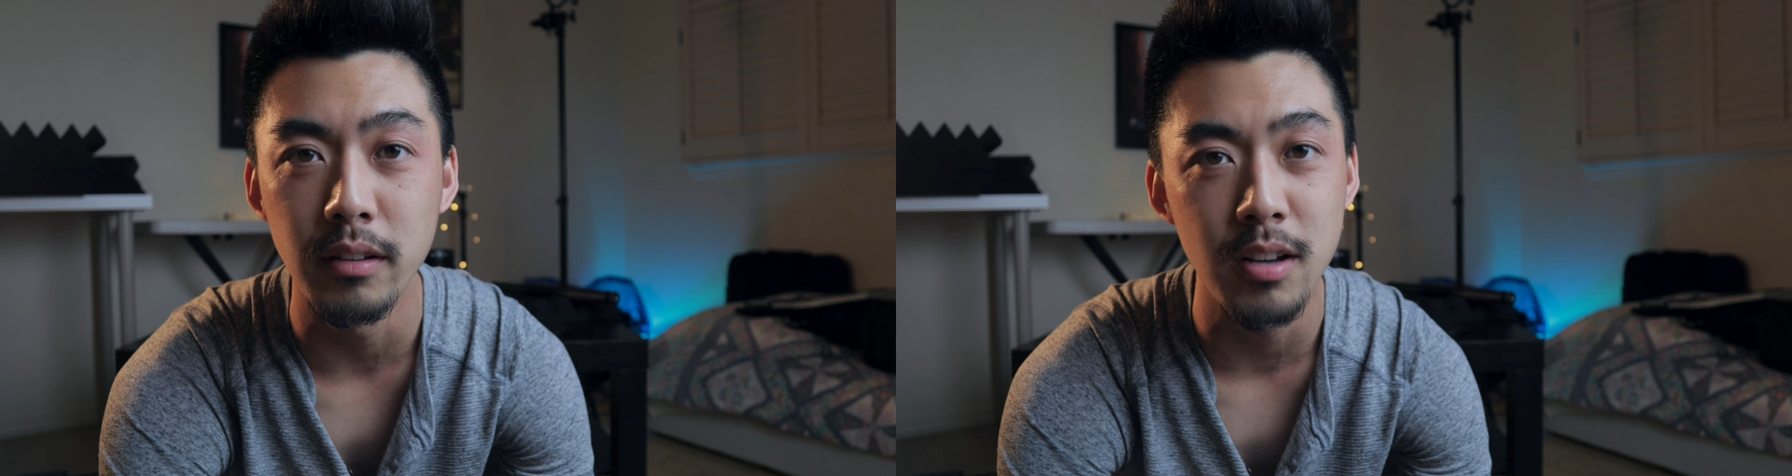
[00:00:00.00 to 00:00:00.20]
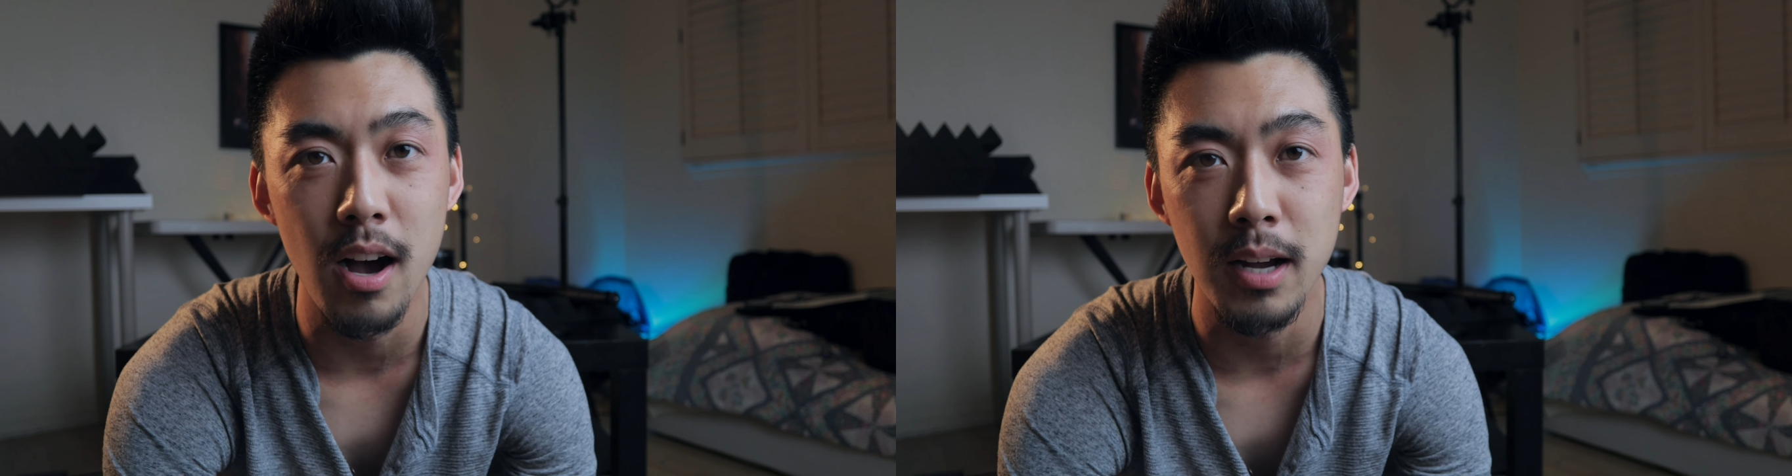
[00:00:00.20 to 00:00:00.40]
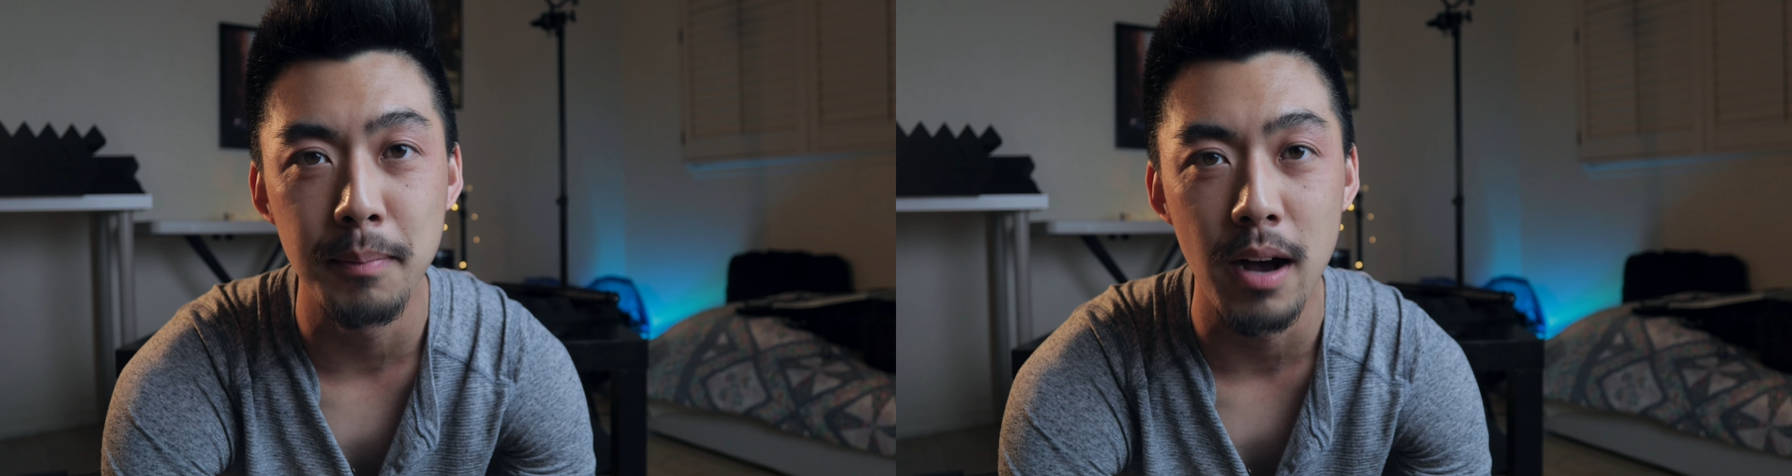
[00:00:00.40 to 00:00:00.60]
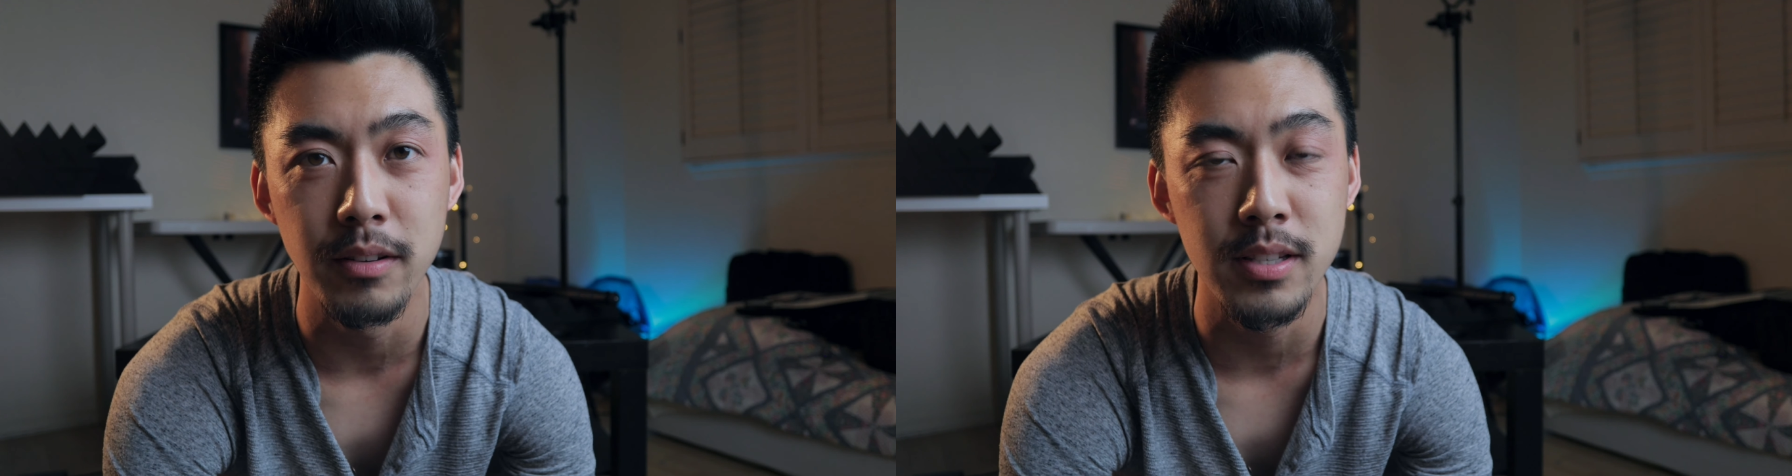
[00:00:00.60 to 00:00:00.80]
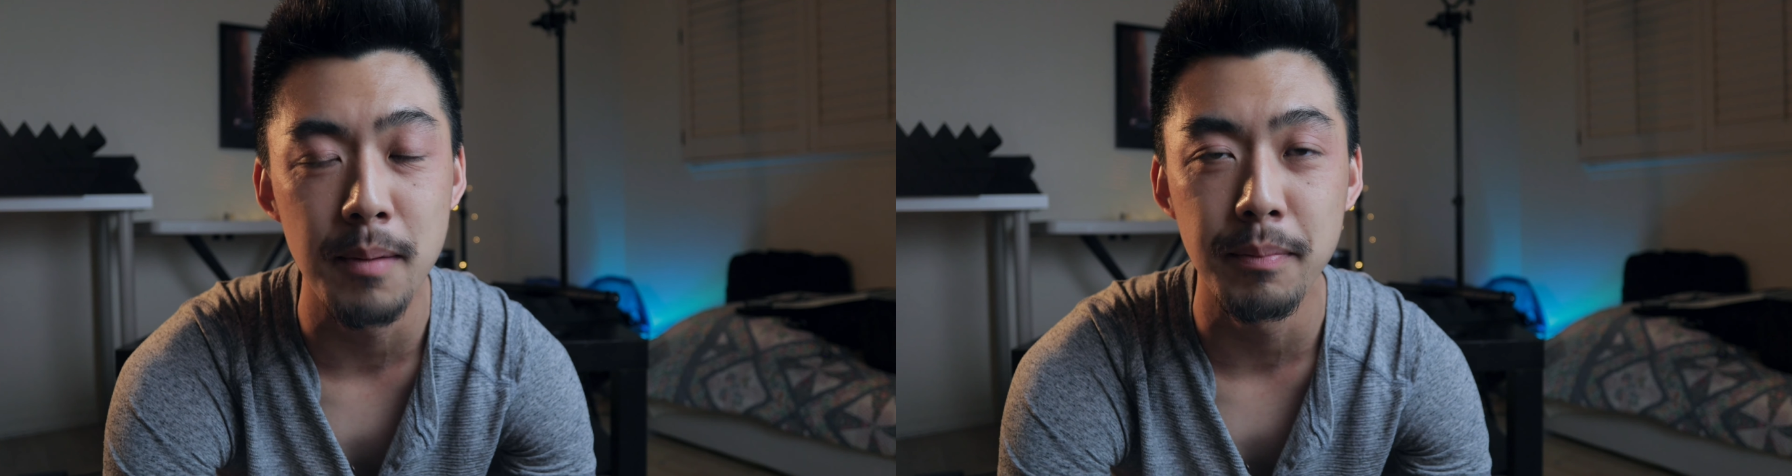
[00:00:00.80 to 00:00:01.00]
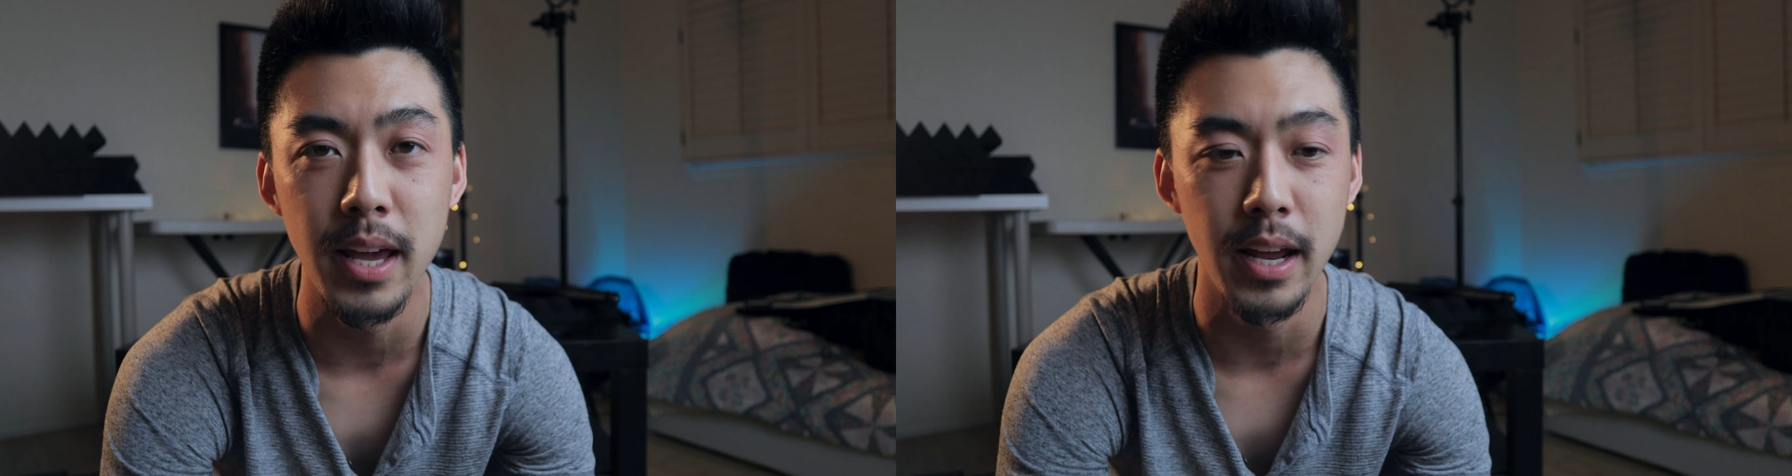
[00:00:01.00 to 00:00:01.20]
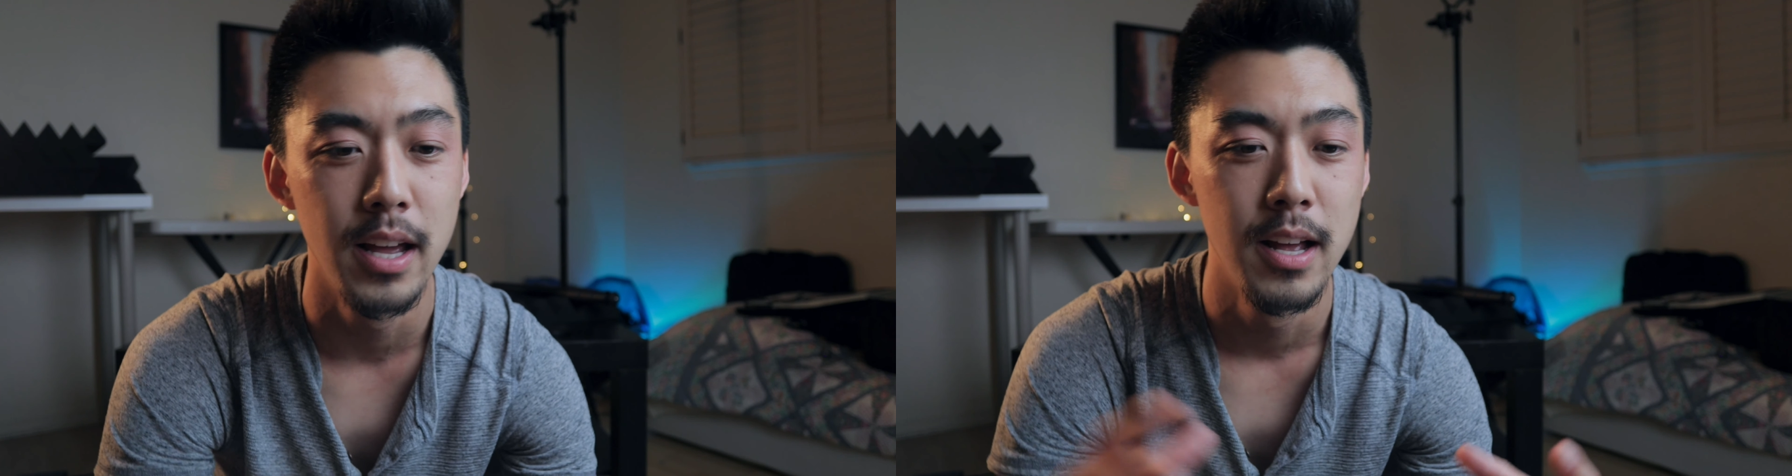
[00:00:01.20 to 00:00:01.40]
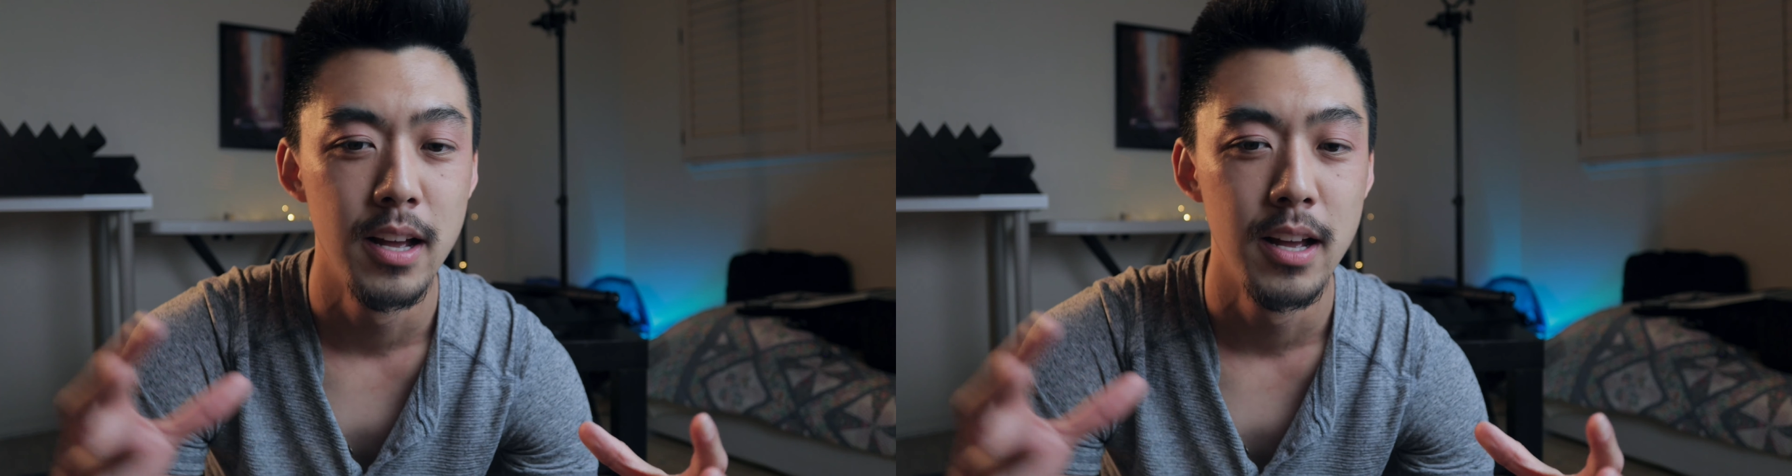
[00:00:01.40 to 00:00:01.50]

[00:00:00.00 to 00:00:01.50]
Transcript: talk about something,